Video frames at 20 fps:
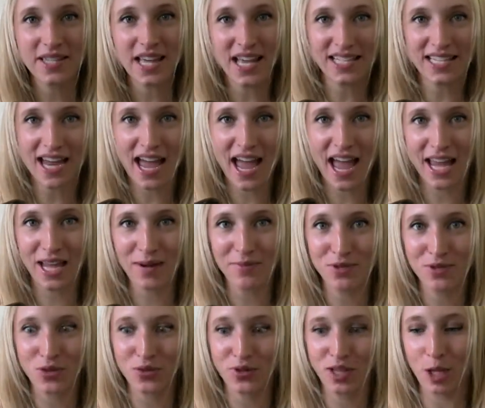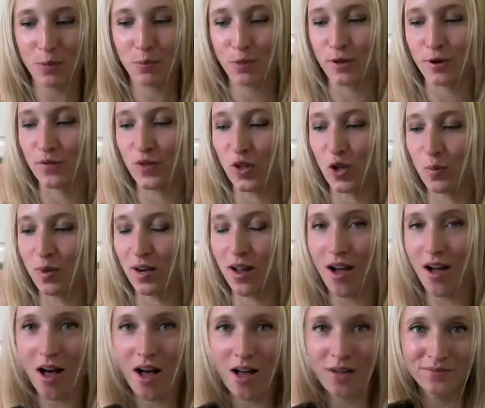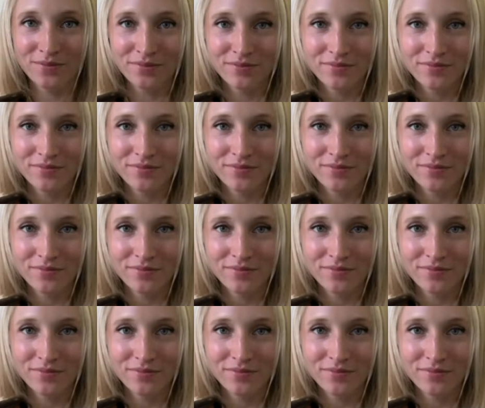that thyme to really perfume it all.